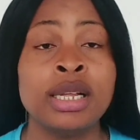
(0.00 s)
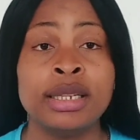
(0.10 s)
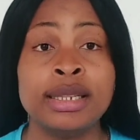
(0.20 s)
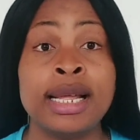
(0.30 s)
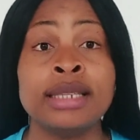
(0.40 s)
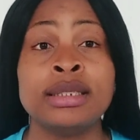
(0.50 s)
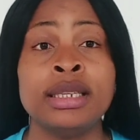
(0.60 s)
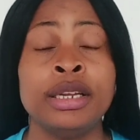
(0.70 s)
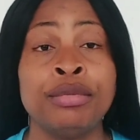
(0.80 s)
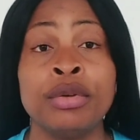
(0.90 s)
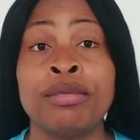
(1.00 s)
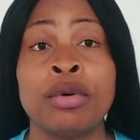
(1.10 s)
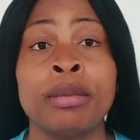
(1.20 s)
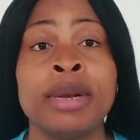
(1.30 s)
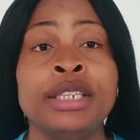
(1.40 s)
That's if you are from
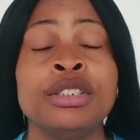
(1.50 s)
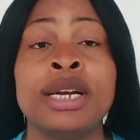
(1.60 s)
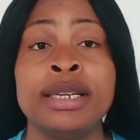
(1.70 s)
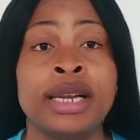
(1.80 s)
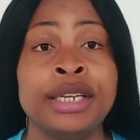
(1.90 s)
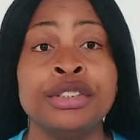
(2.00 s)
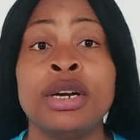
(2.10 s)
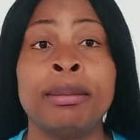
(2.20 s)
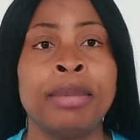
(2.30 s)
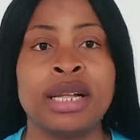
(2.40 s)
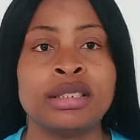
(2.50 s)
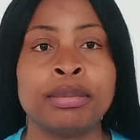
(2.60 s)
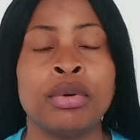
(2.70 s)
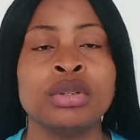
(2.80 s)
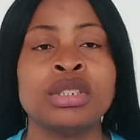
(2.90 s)
Nigeria, the Nigerian
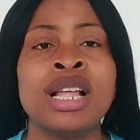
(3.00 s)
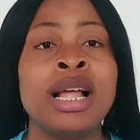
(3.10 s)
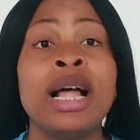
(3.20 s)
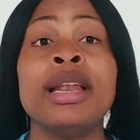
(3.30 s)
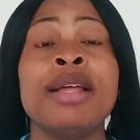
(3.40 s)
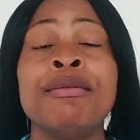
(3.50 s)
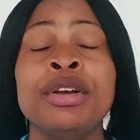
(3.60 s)
passport, and every